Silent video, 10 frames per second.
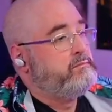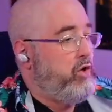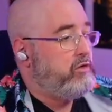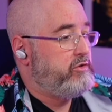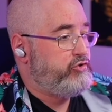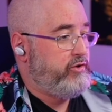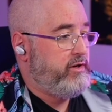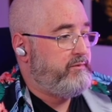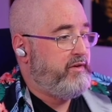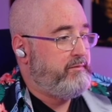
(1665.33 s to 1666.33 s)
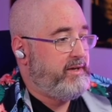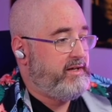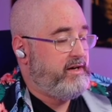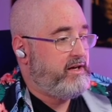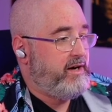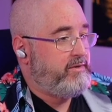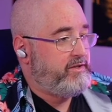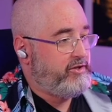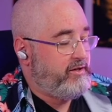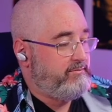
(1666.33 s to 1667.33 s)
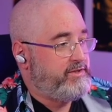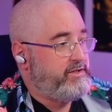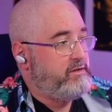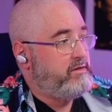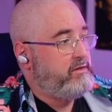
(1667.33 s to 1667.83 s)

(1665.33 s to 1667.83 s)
Arc de Triomphe, I've been there a couple of times.